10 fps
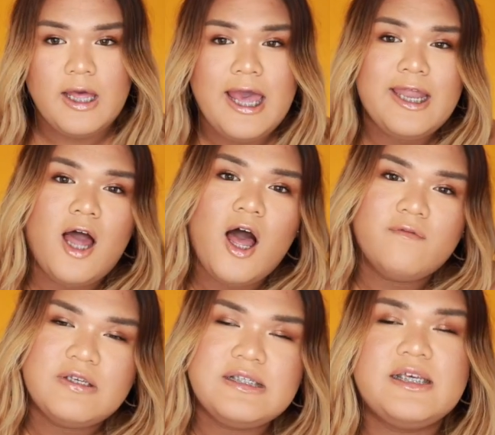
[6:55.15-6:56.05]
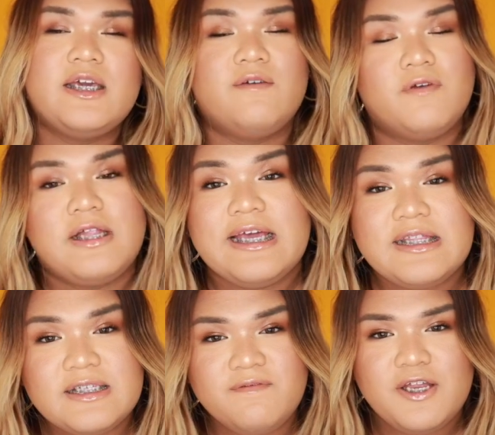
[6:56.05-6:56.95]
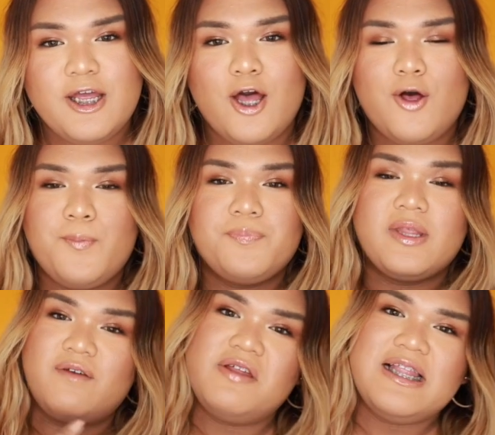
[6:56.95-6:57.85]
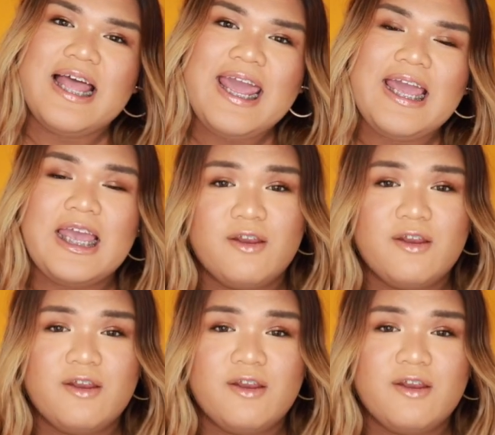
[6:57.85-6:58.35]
And obviously, if you like this video, give it a like.